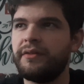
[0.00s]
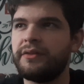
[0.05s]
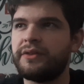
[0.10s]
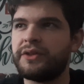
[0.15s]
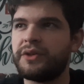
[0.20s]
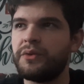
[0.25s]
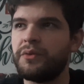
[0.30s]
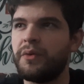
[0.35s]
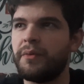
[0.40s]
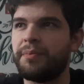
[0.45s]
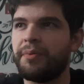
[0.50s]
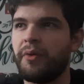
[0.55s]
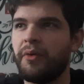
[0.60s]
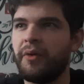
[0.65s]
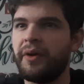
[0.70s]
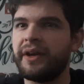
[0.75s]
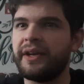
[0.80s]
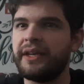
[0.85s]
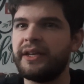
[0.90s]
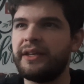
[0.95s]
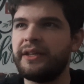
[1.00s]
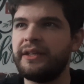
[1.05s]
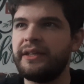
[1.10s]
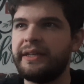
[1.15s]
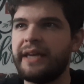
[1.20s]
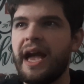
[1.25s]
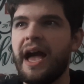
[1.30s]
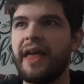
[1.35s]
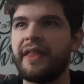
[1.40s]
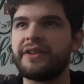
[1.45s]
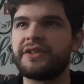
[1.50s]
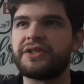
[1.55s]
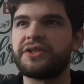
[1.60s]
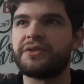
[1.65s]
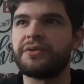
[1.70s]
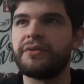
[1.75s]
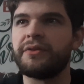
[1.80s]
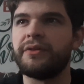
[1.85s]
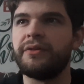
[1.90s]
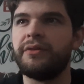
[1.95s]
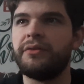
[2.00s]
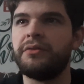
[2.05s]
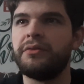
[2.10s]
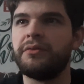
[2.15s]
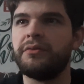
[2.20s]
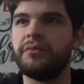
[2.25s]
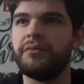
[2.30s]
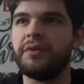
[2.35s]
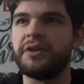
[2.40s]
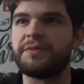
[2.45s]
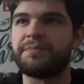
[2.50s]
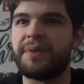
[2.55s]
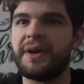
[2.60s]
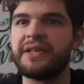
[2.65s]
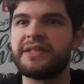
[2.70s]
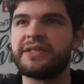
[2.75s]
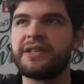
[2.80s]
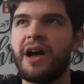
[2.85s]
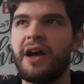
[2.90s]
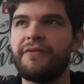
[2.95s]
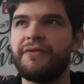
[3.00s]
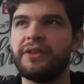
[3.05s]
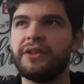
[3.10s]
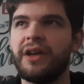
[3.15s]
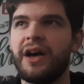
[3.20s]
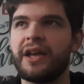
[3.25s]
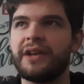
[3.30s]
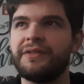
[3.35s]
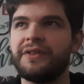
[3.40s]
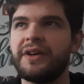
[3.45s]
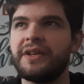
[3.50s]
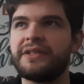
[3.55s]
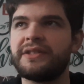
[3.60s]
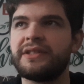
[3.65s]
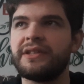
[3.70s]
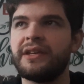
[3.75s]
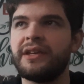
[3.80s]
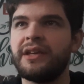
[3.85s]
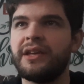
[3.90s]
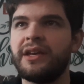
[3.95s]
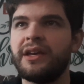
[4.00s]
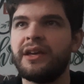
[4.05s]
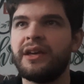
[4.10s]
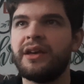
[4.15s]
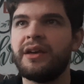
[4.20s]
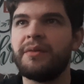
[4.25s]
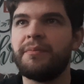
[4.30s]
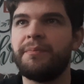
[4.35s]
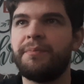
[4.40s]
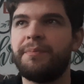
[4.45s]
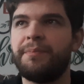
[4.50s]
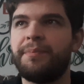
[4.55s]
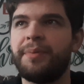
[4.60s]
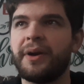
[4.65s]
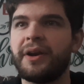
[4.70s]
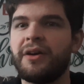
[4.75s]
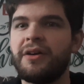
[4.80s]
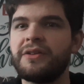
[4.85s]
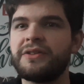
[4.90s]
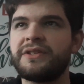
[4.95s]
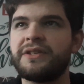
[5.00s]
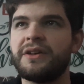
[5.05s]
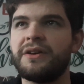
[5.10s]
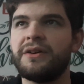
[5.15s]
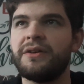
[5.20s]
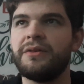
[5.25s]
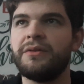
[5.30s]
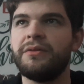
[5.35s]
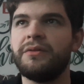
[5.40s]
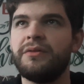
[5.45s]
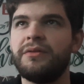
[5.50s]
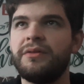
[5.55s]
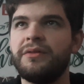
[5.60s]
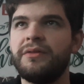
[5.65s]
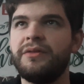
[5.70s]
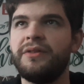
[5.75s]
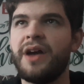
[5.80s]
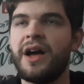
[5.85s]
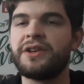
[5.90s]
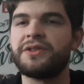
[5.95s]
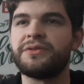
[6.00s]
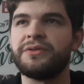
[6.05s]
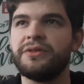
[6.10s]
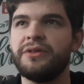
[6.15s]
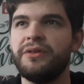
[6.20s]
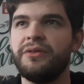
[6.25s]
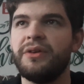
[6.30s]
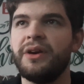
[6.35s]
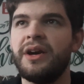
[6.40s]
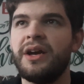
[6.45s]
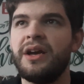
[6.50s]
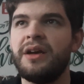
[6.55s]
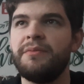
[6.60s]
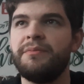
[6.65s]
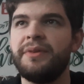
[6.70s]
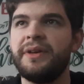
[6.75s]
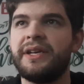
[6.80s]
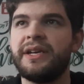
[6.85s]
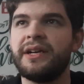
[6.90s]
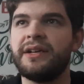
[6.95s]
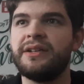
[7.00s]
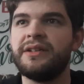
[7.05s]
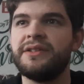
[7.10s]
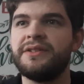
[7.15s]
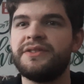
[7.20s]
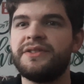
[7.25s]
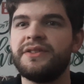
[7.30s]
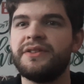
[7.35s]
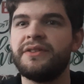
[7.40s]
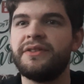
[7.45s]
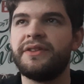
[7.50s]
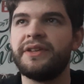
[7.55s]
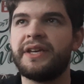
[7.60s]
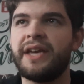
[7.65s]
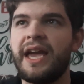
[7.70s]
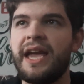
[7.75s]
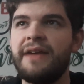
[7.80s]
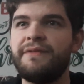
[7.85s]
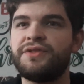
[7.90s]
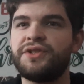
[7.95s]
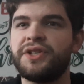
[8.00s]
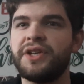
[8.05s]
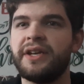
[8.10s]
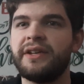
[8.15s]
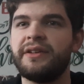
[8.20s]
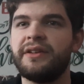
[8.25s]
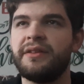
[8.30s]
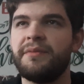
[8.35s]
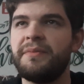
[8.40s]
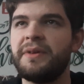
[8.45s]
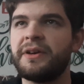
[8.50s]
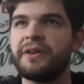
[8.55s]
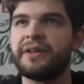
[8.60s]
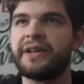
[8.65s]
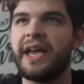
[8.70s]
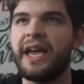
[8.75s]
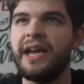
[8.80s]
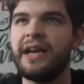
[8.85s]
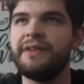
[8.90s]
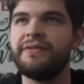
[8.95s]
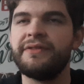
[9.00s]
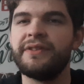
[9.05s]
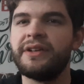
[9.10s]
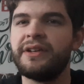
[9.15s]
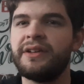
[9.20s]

to a point, yeah, it's true, which pissed off a lot of us, but also not true, because the cave shit, the Mirror Cave